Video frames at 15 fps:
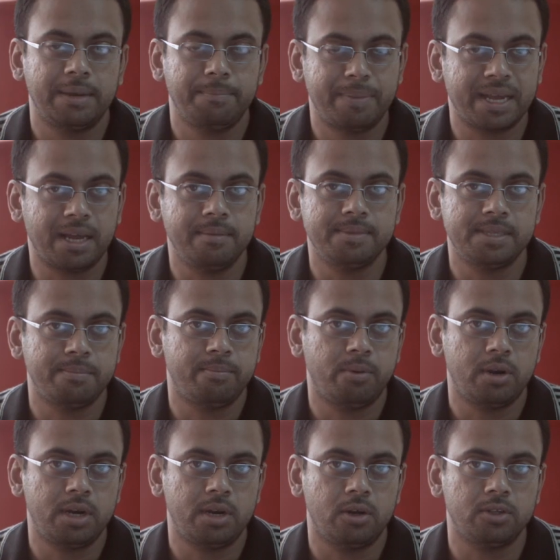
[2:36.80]
it becomes
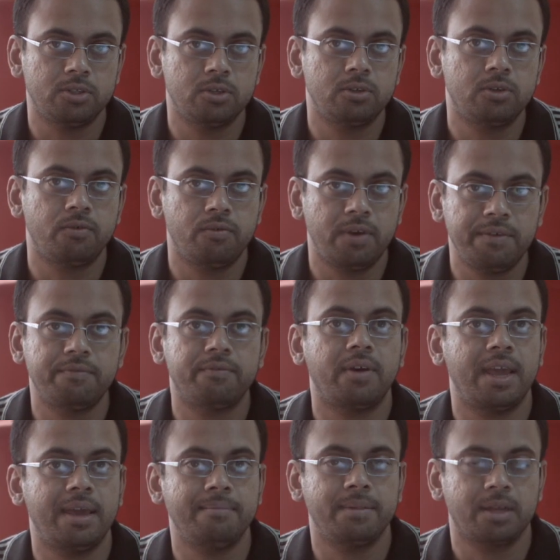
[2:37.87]
important also to
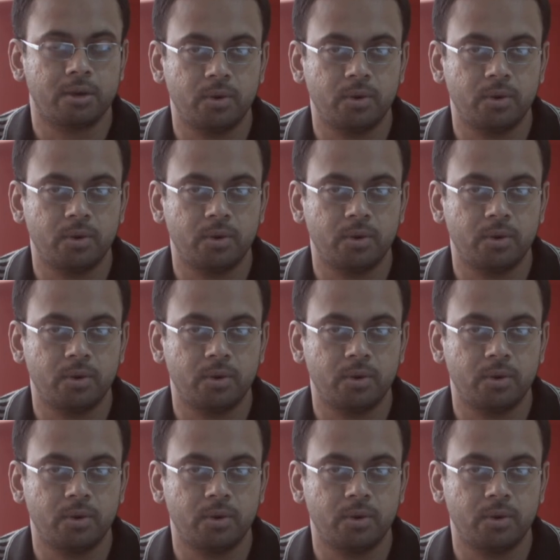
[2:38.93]
reframe the